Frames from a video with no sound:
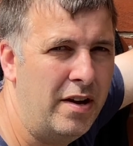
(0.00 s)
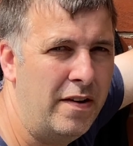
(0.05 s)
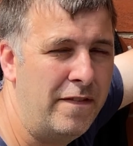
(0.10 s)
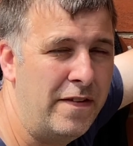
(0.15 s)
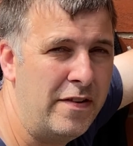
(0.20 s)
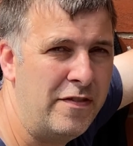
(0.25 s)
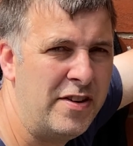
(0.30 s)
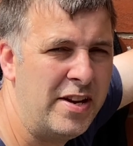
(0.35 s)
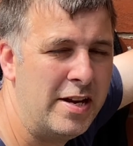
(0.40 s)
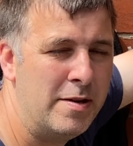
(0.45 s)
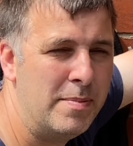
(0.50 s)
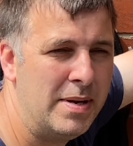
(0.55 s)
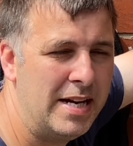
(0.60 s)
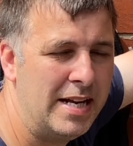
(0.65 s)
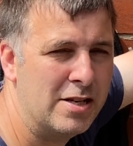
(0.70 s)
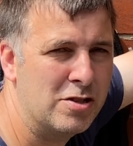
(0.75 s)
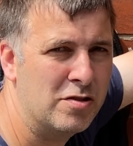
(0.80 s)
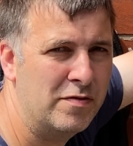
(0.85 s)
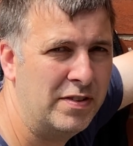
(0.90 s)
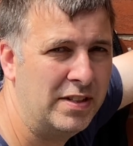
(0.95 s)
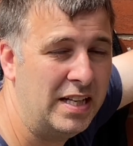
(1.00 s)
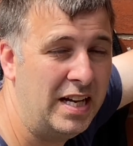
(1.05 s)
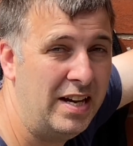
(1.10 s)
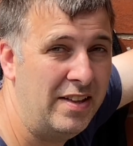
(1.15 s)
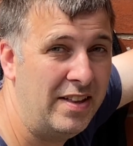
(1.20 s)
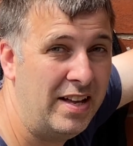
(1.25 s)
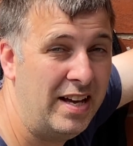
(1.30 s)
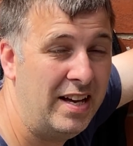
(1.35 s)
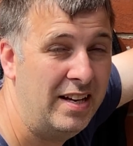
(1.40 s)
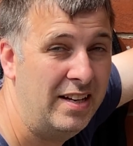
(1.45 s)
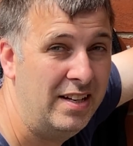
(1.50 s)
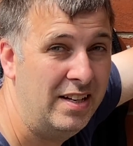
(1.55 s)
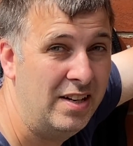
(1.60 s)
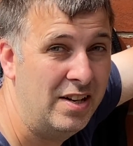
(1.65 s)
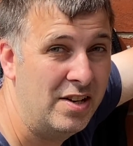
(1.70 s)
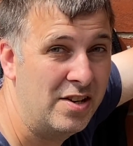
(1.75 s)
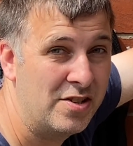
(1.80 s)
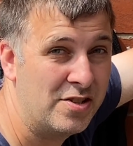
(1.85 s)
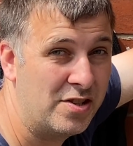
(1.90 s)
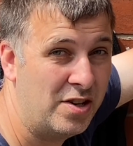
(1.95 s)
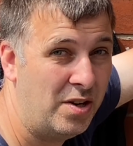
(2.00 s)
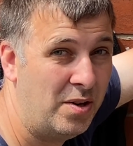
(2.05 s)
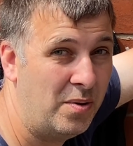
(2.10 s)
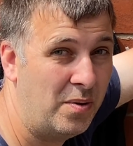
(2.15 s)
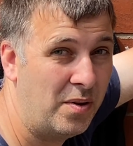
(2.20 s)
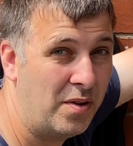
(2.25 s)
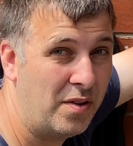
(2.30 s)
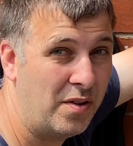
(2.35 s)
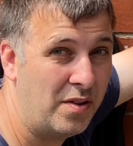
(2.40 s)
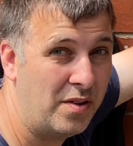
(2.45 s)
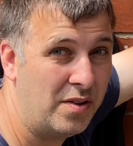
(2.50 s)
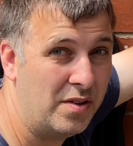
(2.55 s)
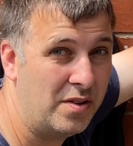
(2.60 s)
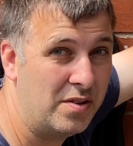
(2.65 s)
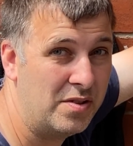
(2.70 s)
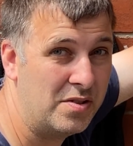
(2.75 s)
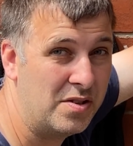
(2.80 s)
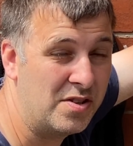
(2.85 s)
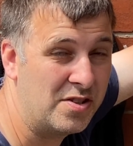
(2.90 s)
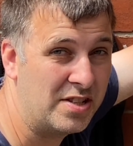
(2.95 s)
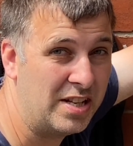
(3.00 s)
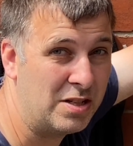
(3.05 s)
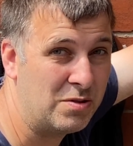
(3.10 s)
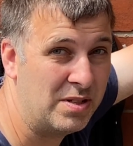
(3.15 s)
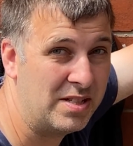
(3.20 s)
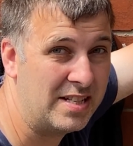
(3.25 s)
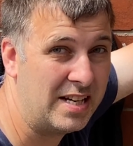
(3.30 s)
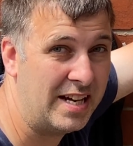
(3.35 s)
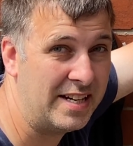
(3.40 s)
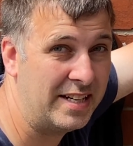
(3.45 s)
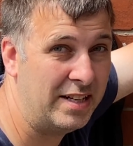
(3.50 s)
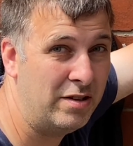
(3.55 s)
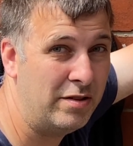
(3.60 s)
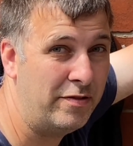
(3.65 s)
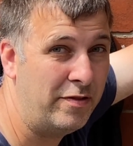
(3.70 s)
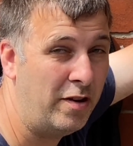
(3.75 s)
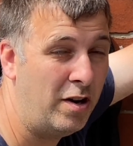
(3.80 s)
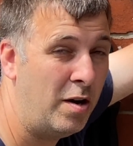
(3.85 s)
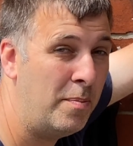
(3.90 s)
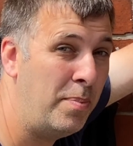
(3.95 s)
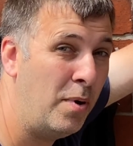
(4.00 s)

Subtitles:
15 minutes, something like that. So that's what it's ideal for.